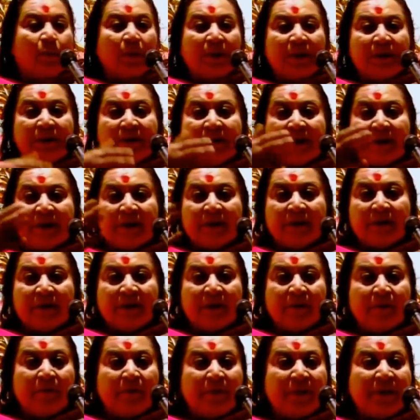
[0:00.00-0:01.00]
One side the
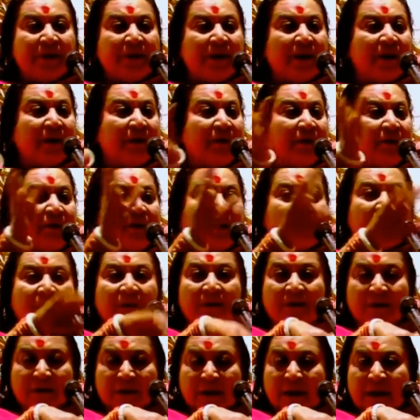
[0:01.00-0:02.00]
tempers, another
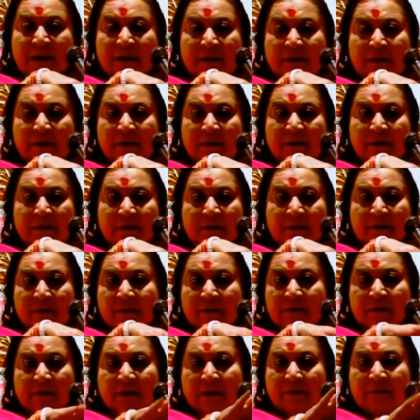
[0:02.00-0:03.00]
side the crying.
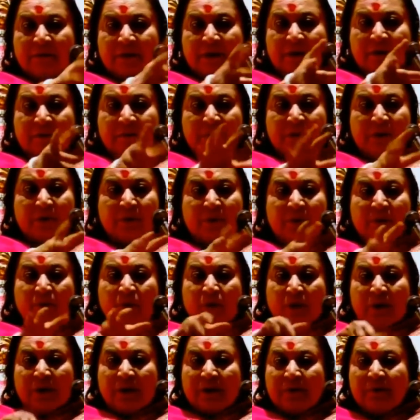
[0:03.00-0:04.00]
I mean, in
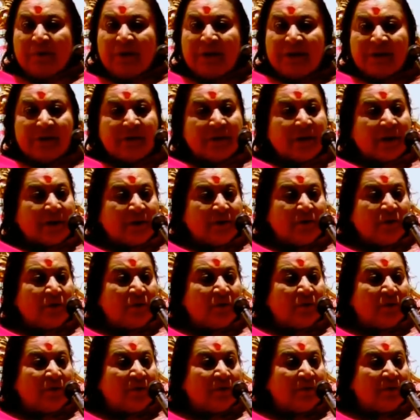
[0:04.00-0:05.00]
between what remains, I
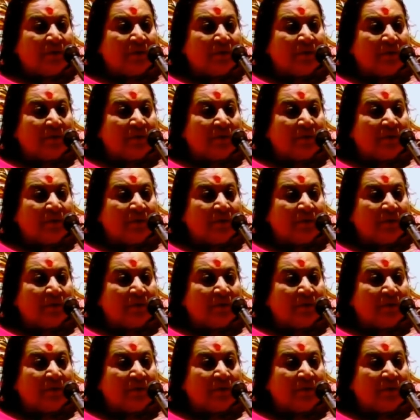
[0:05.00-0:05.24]
don't know.